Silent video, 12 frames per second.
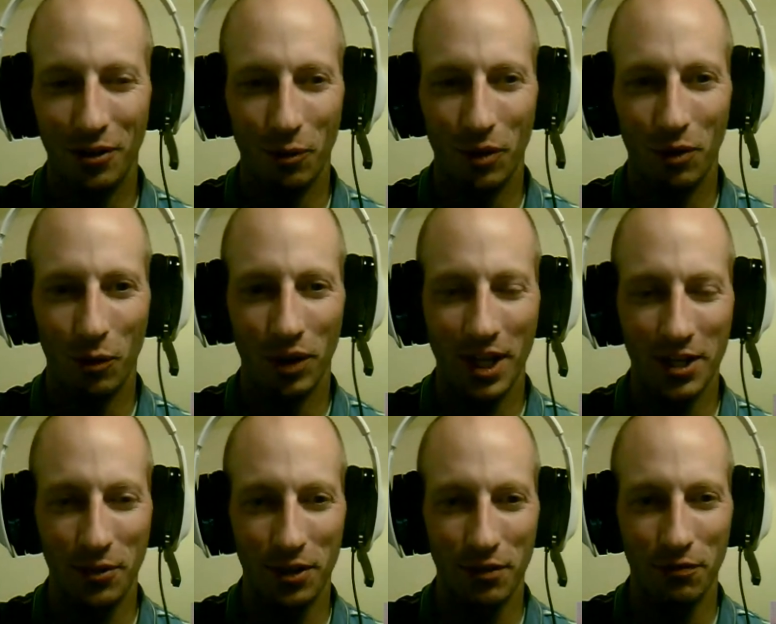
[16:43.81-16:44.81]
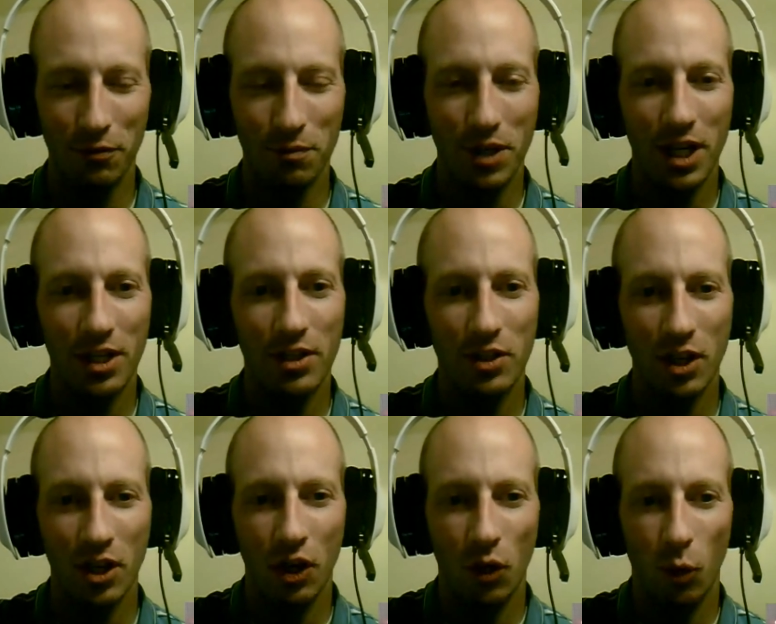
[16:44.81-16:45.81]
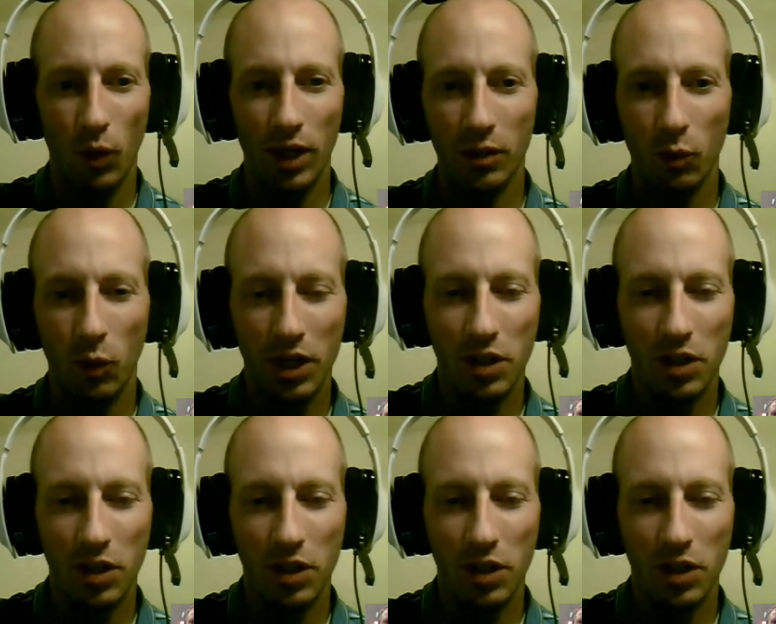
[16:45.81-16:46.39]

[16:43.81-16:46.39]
One last question for me is, what